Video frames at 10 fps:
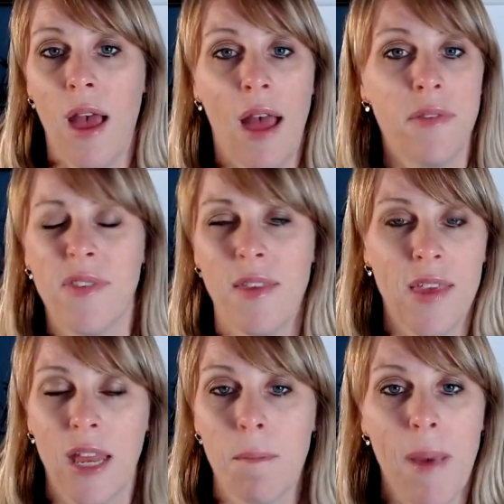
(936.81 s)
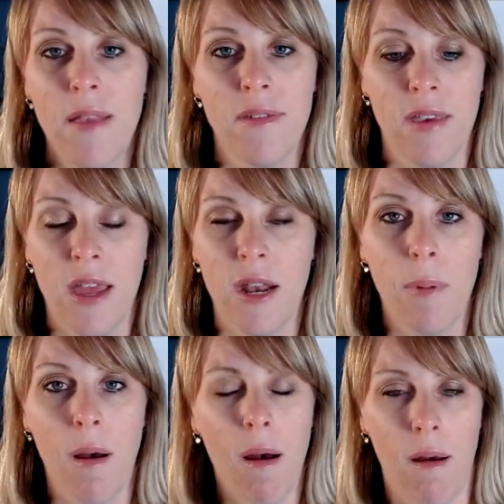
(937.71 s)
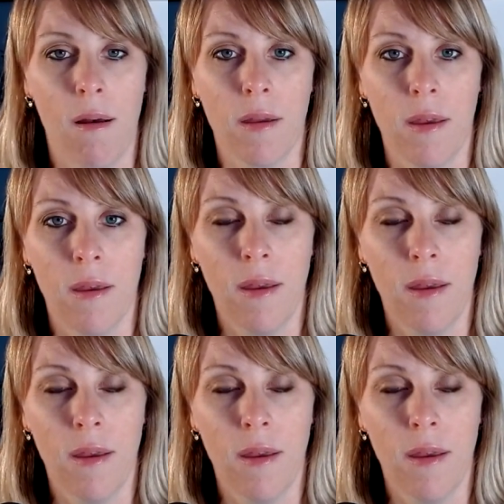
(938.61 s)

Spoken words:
and sitting on a bench in a park.